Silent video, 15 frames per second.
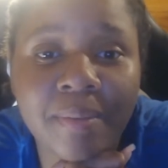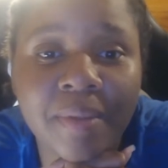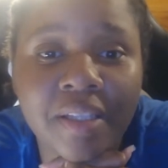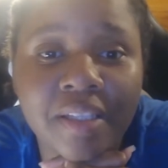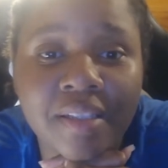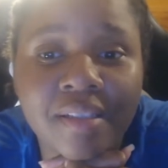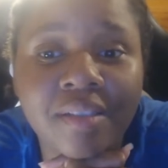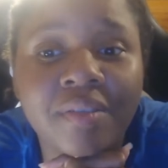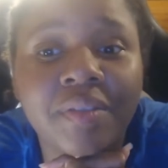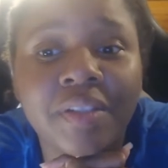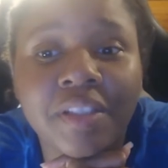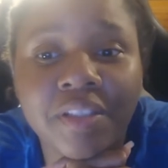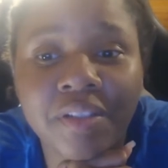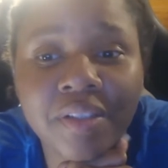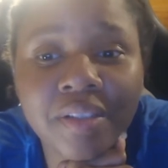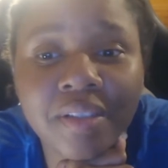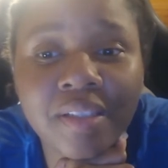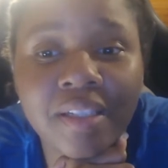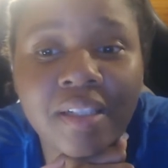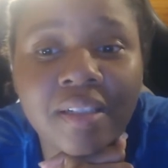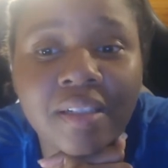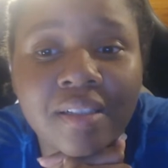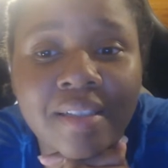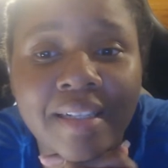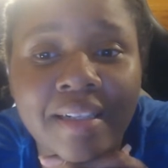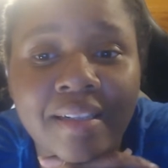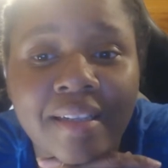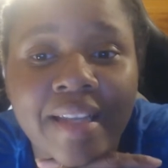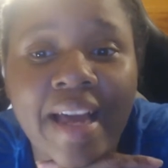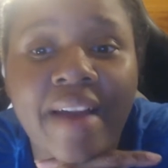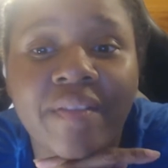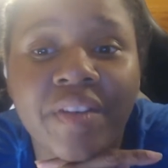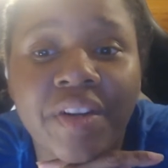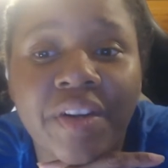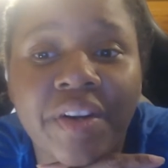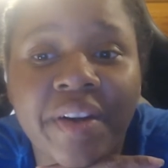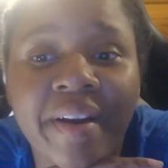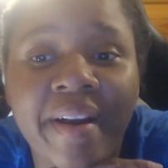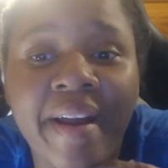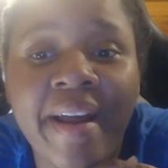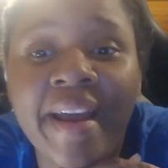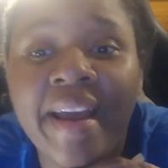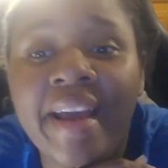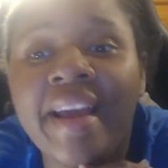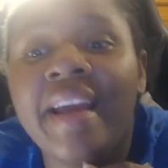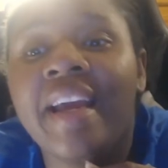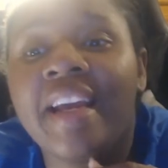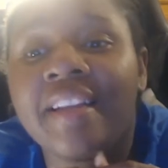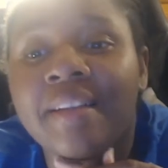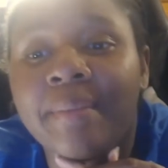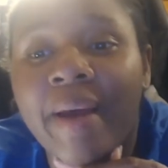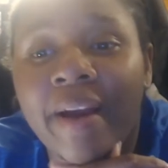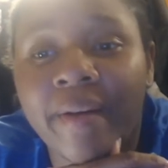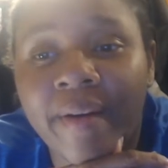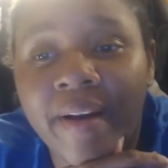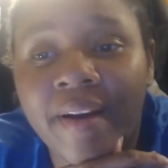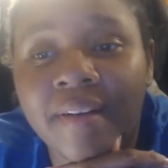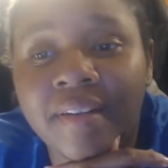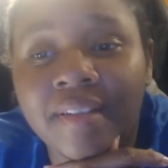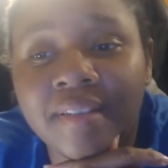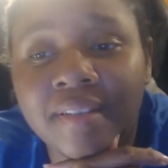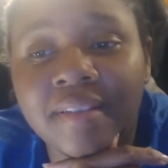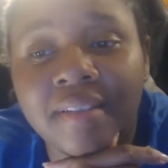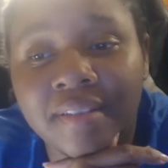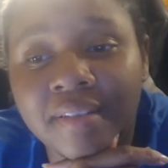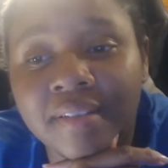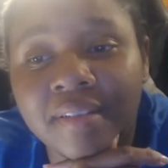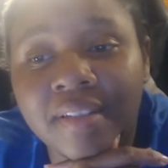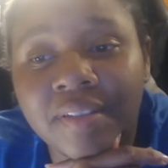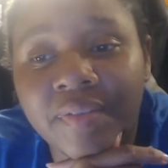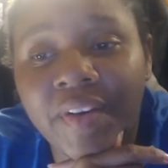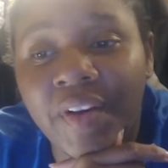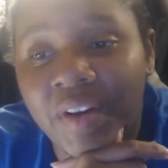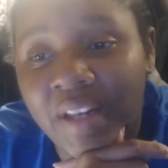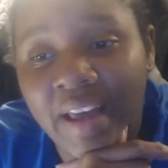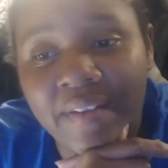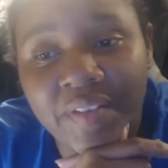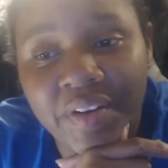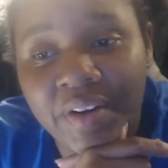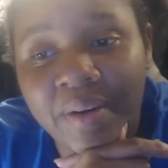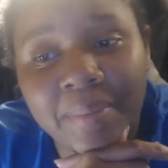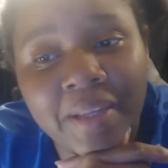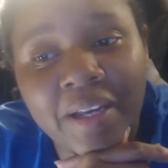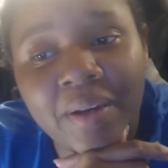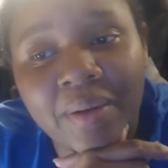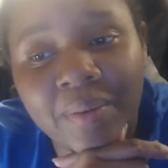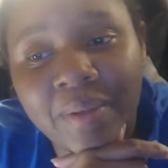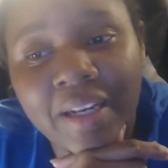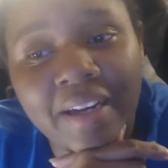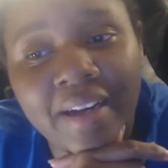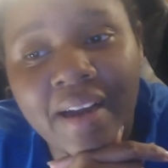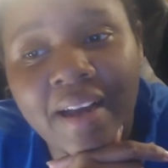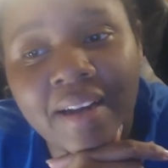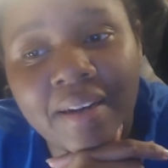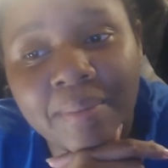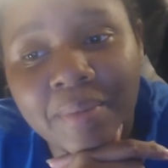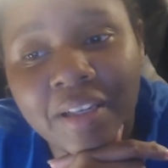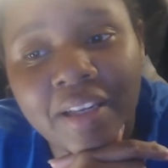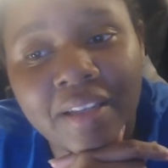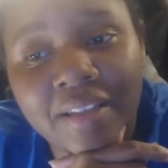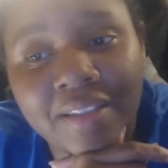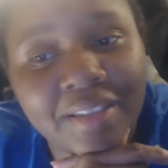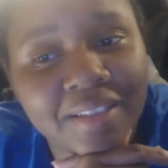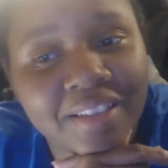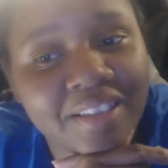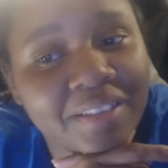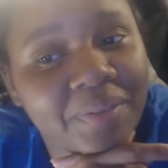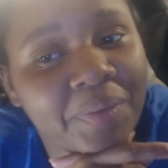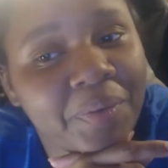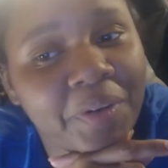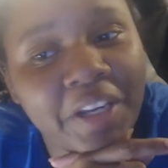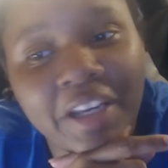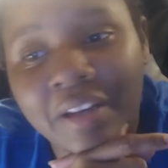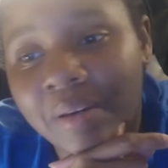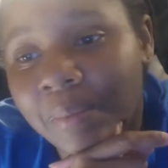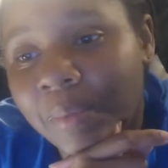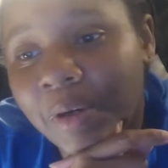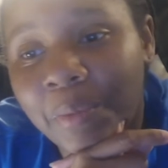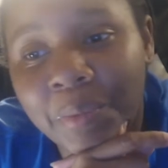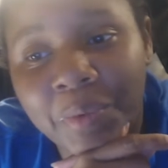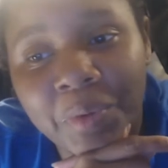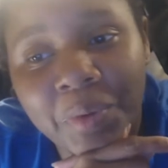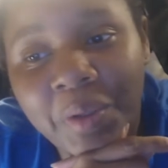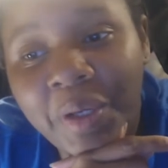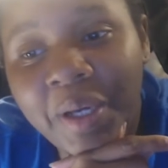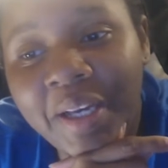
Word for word: But the silver, as you can see, looks like a lavender in the background. It, it, it's very lavender. I'm like, when I got it, I'm like, this is freaking purple.